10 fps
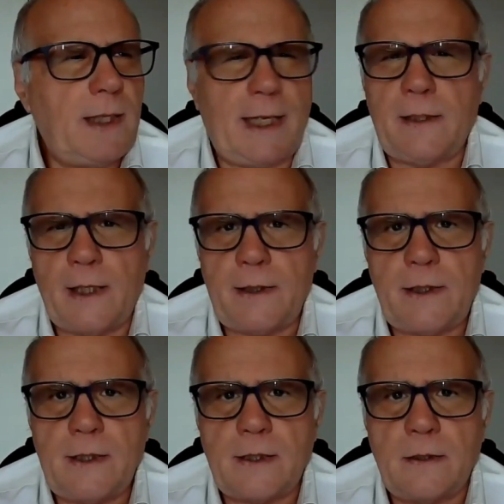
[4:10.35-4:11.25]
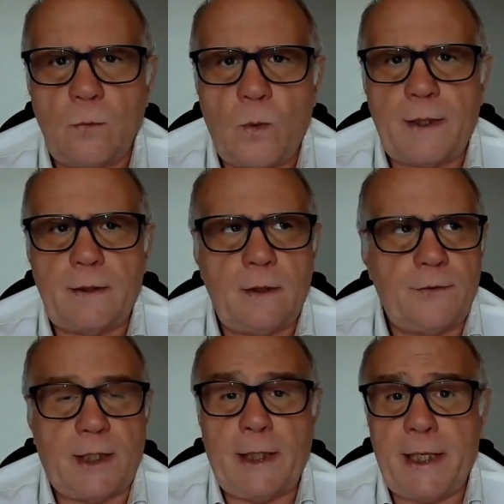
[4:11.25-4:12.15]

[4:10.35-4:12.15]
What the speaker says: late 90s when the